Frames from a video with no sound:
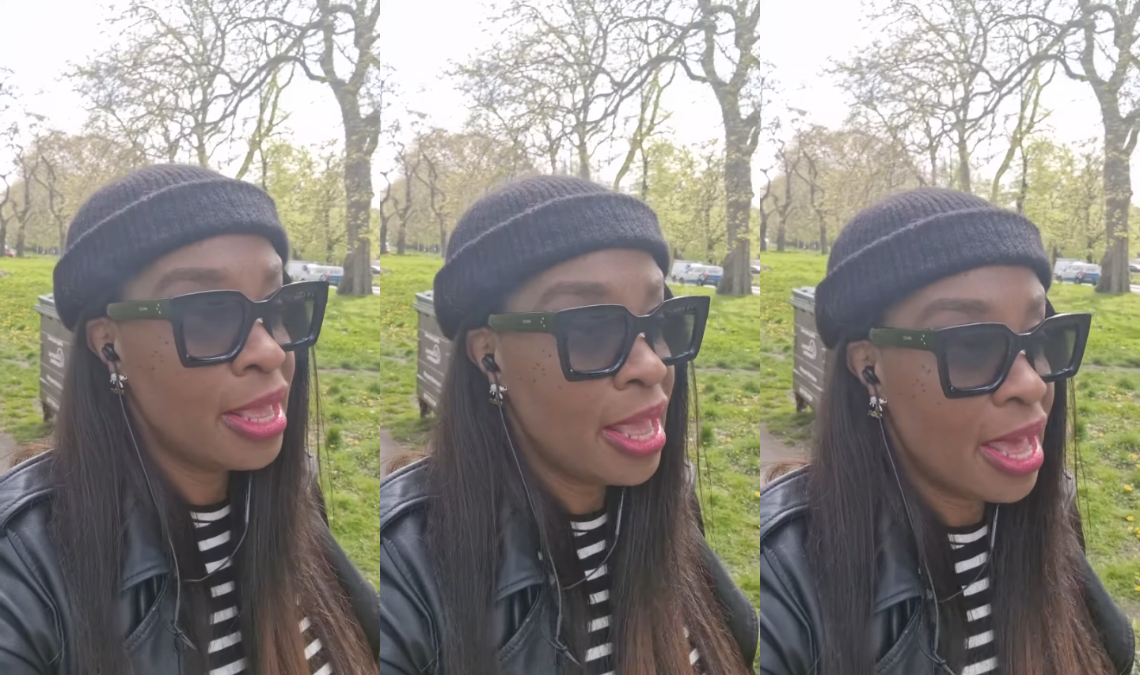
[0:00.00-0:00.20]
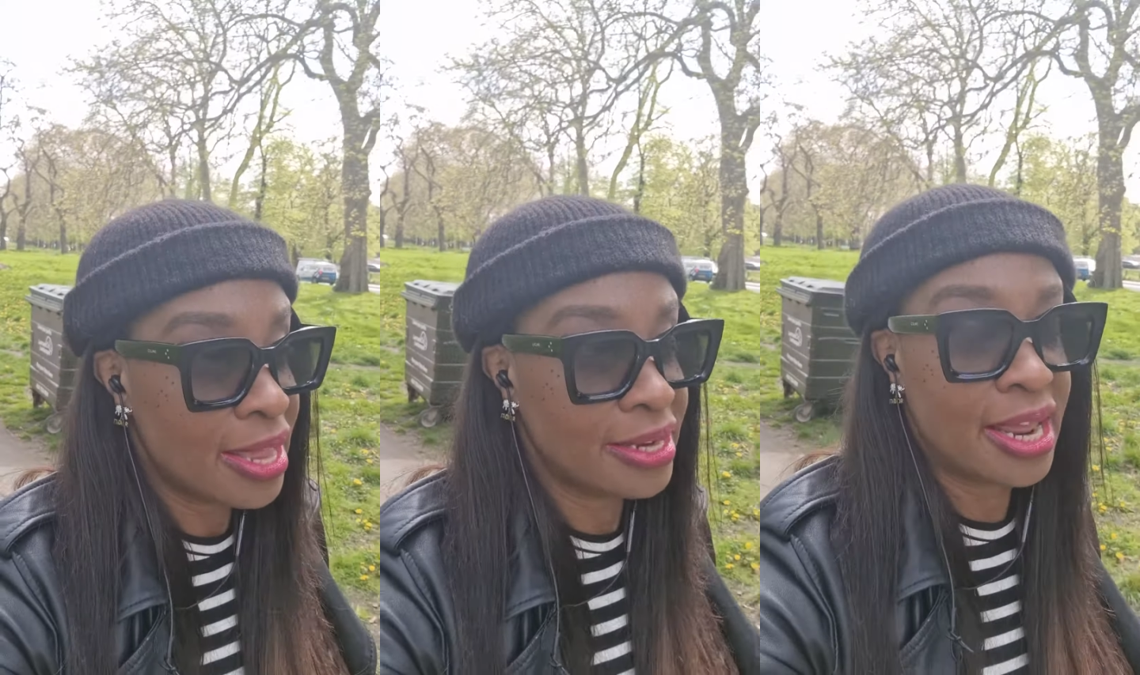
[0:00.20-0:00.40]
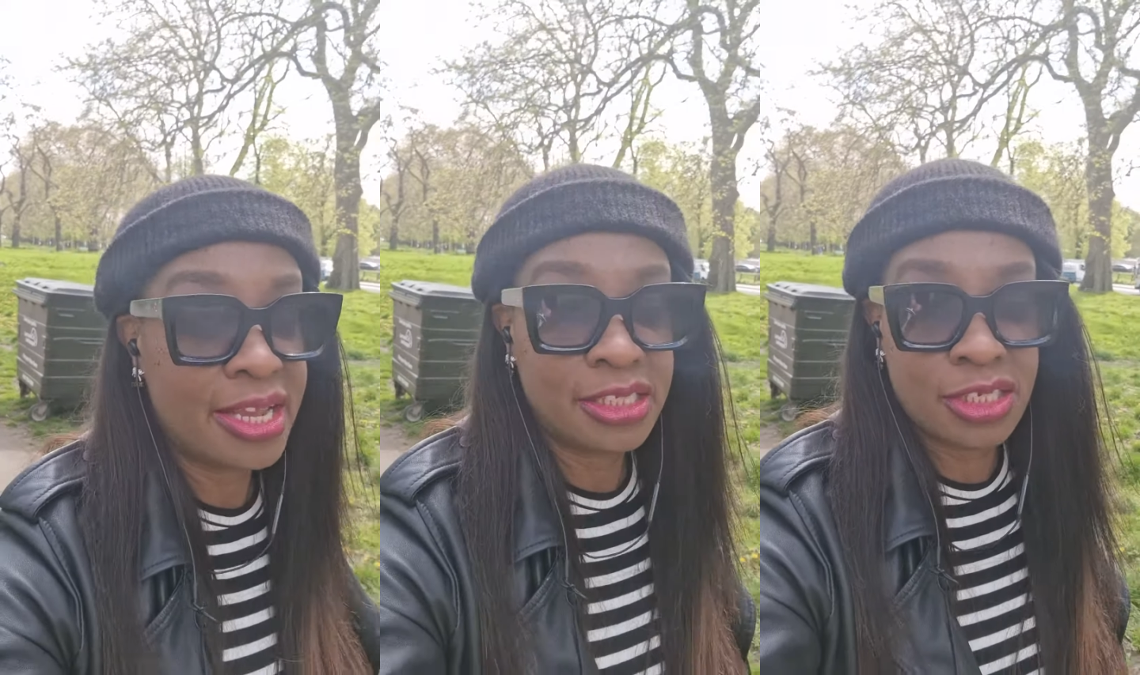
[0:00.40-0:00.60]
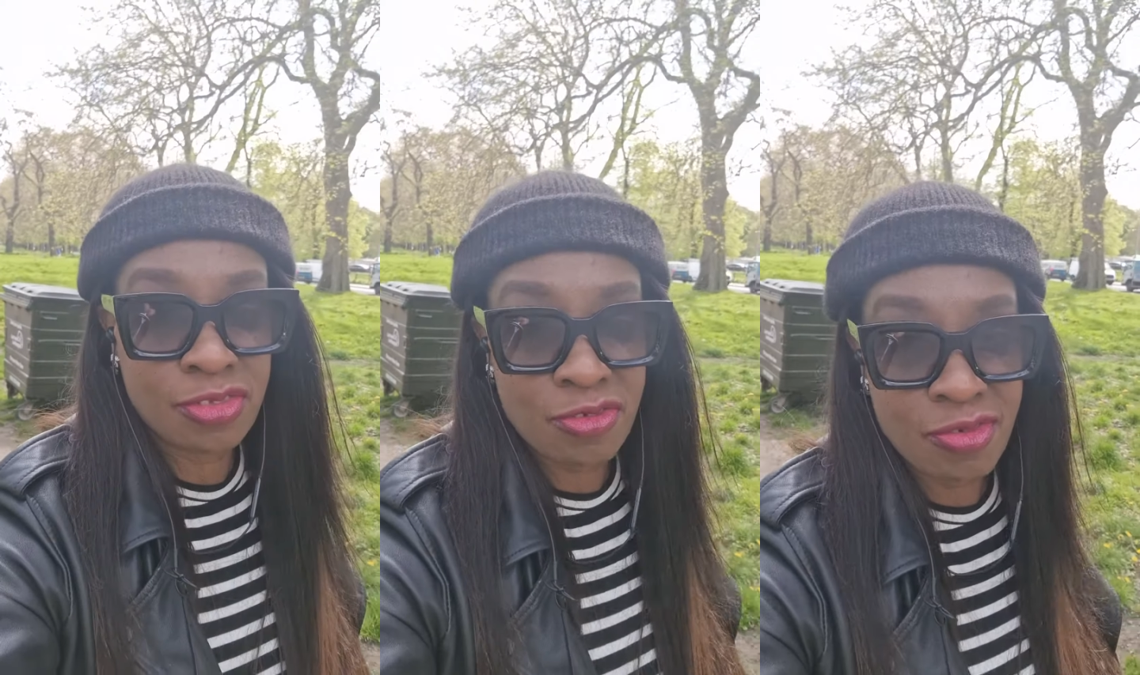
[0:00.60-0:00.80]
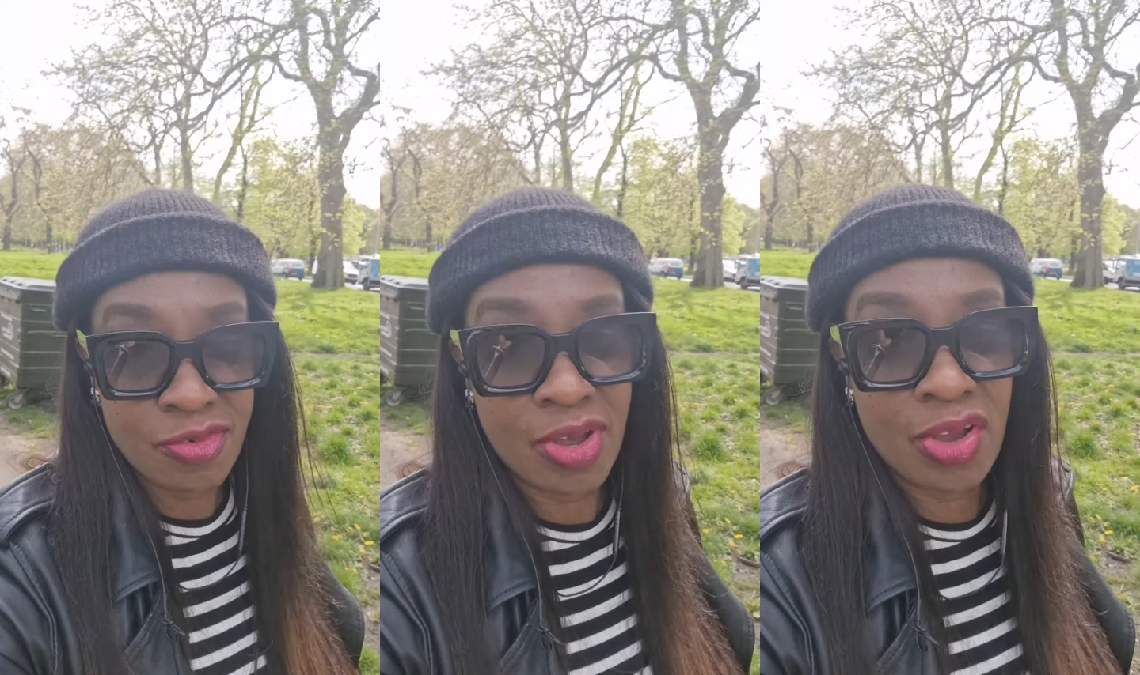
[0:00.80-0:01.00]
and that is
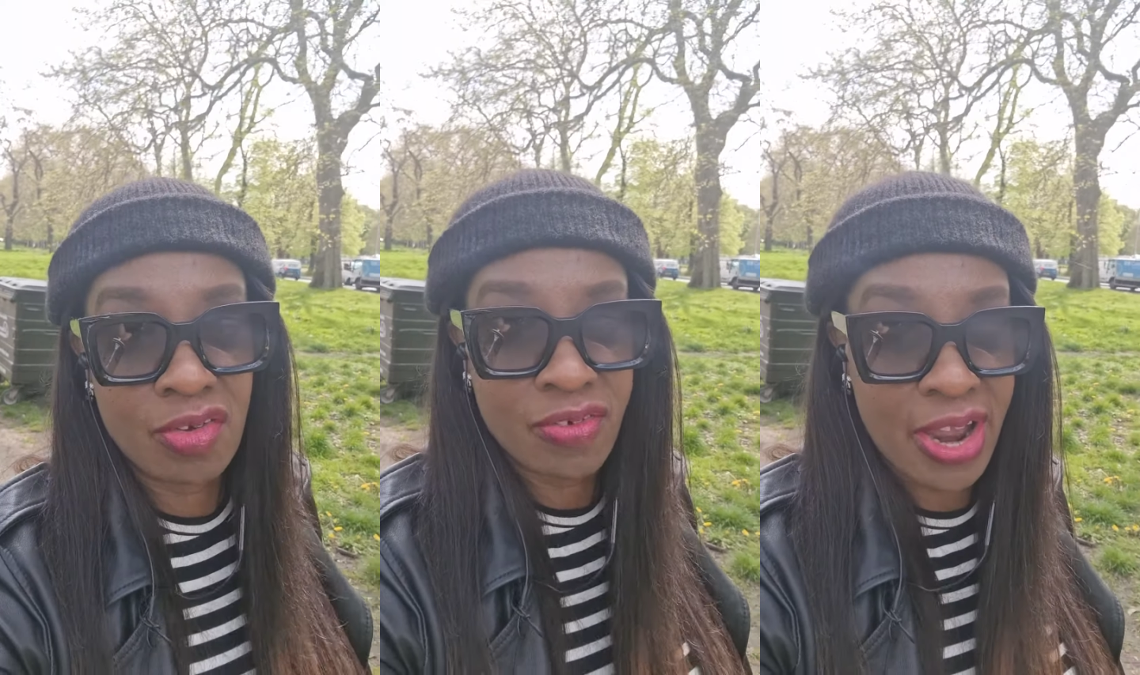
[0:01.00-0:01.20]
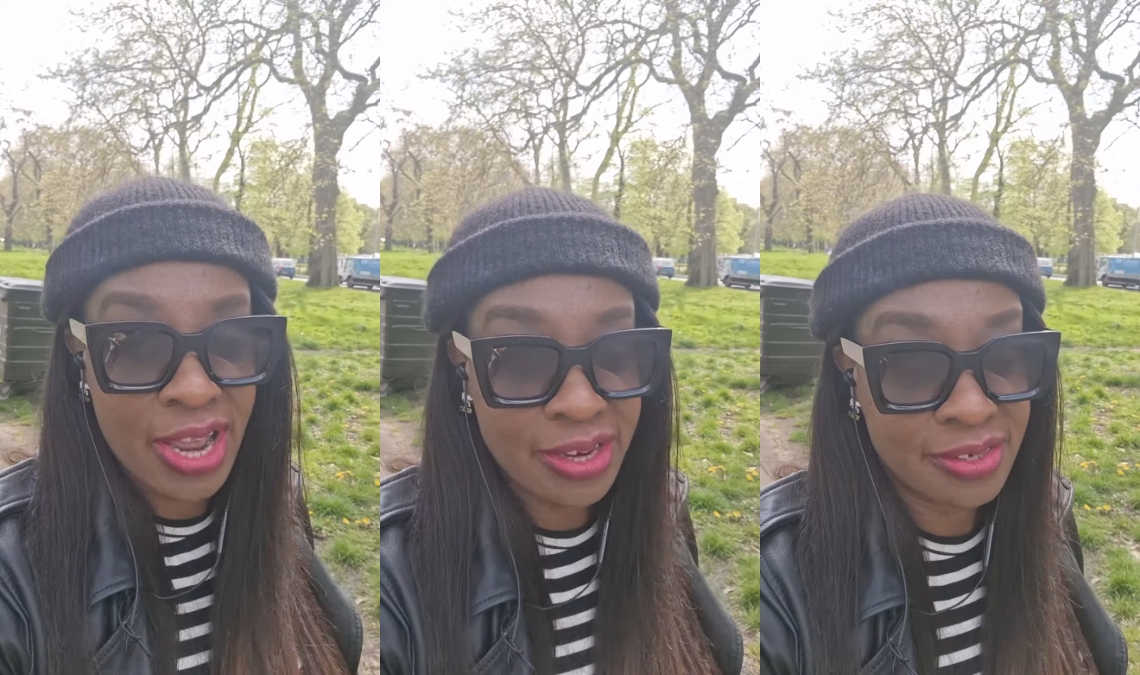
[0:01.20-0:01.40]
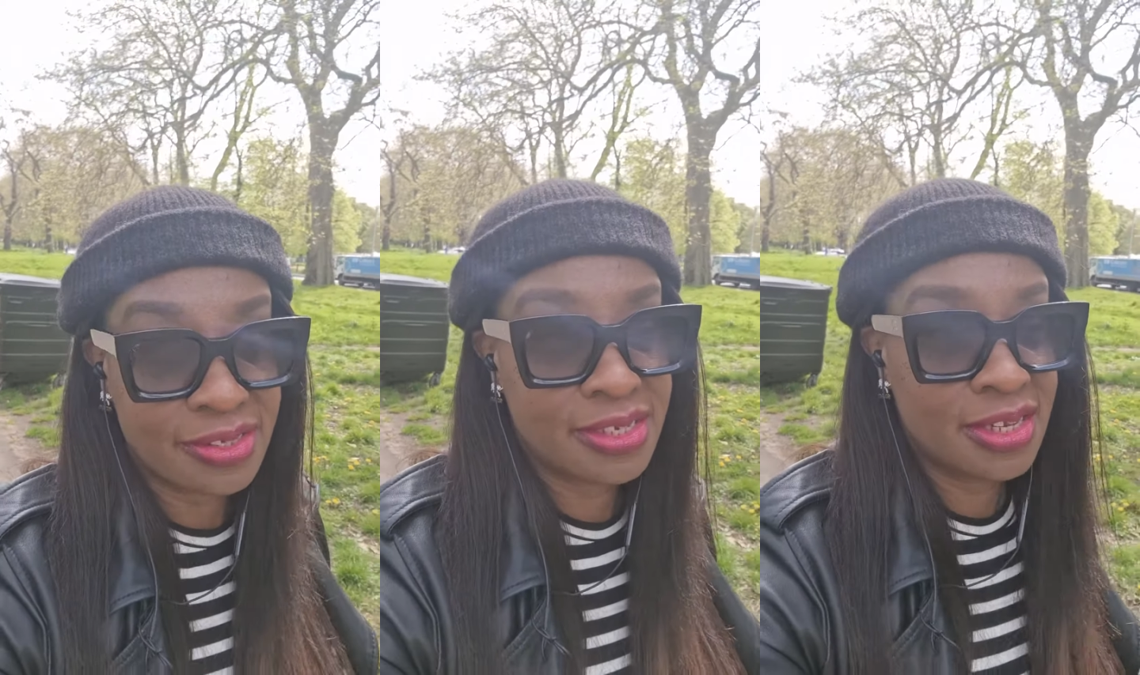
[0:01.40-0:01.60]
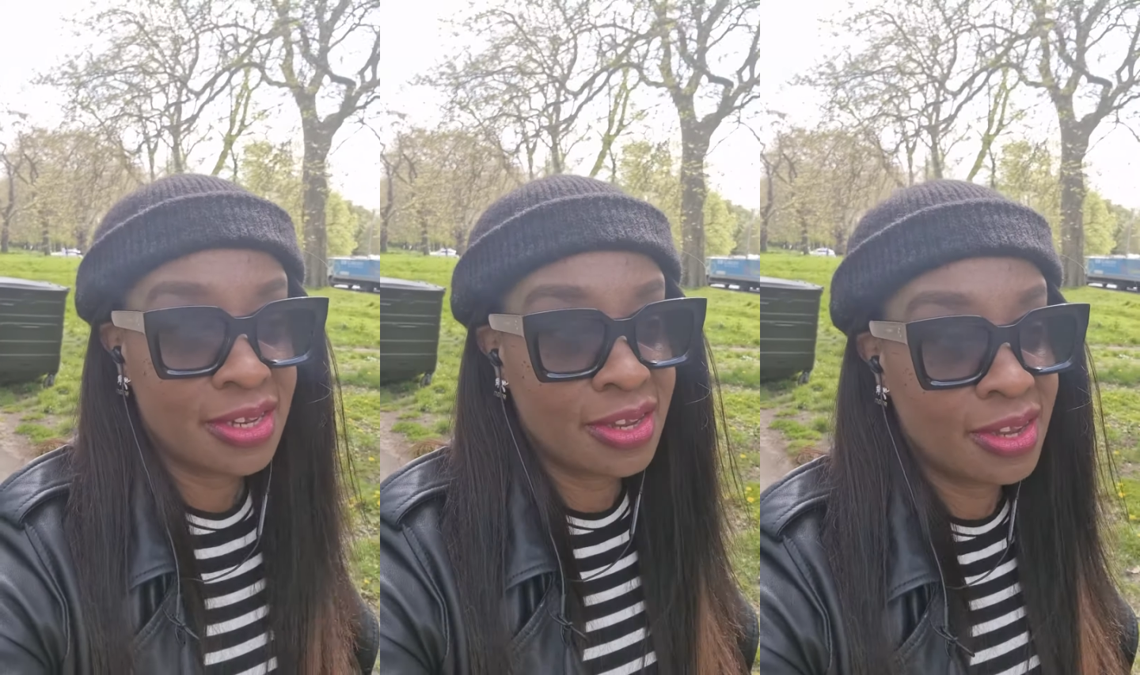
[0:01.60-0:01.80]
through regret,